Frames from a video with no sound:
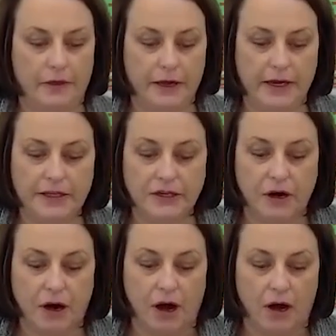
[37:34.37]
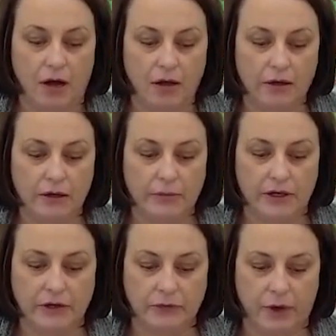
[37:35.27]
These are all going to
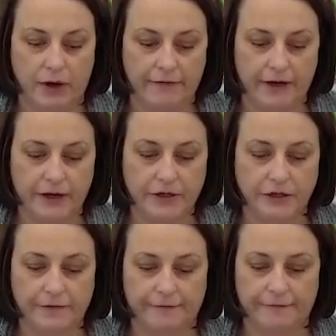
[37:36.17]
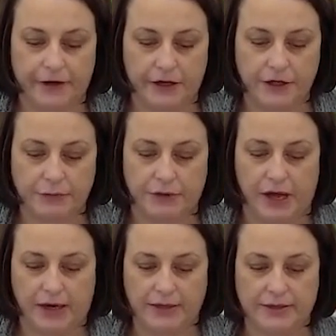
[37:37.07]
be 12-inch finished
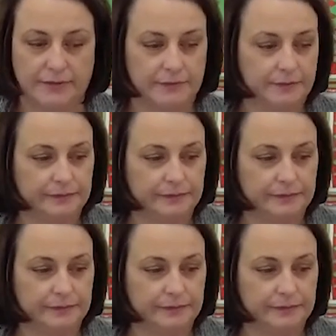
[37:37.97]
blocks.